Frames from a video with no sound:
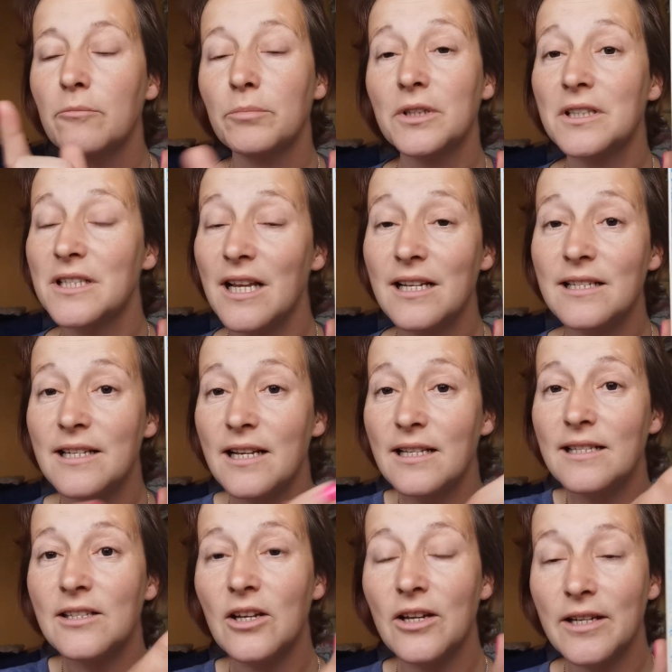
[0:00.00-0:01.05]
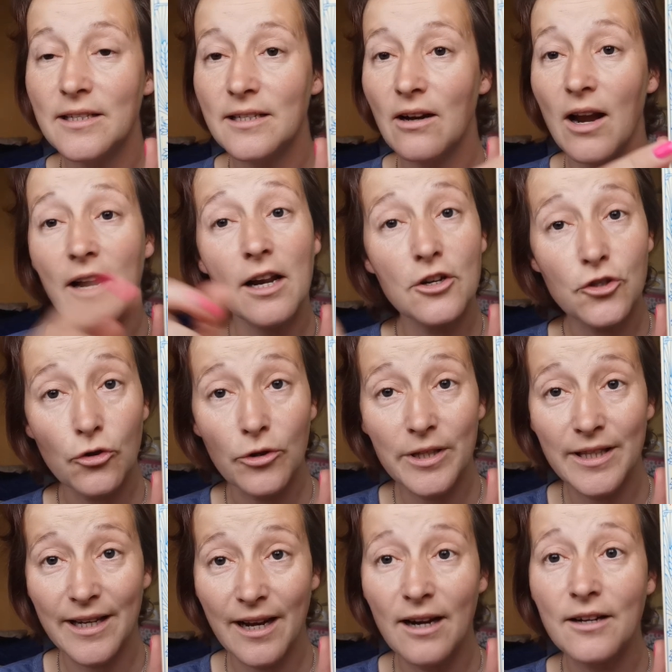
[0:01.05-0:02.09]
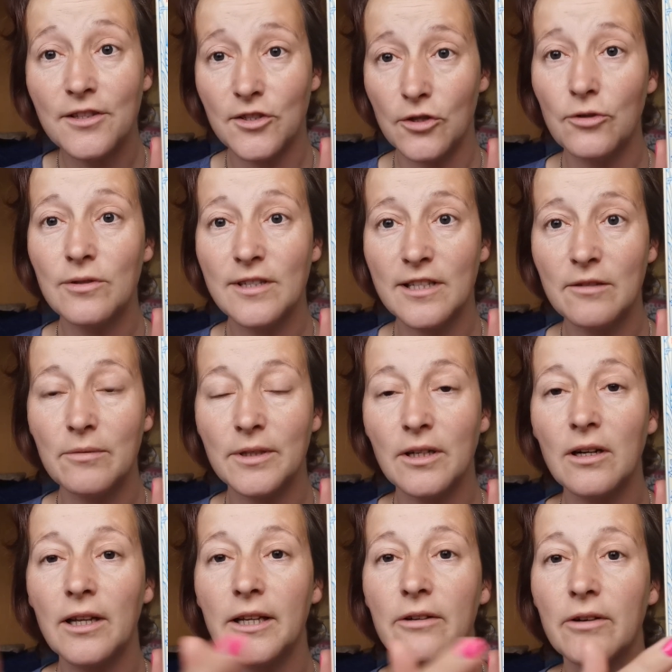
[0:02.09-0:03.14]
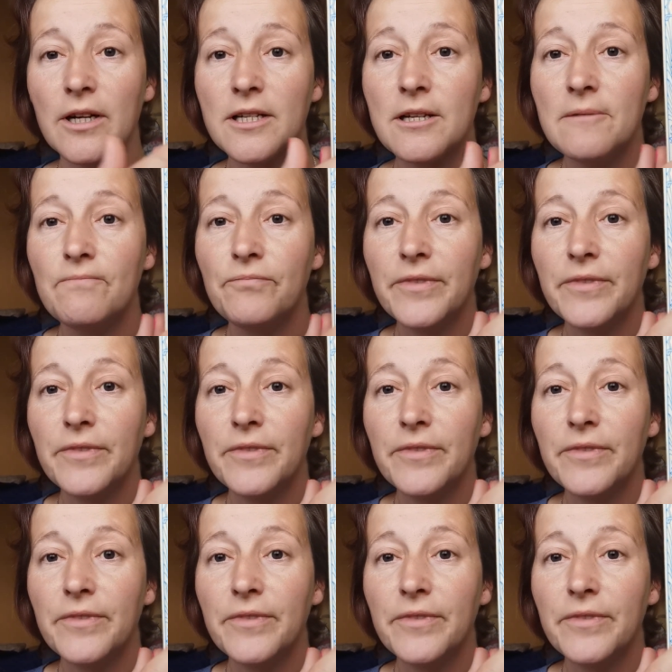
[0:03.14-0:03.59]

But the telltale signs are, and I'll show you the cards so you'll see what they're like, right?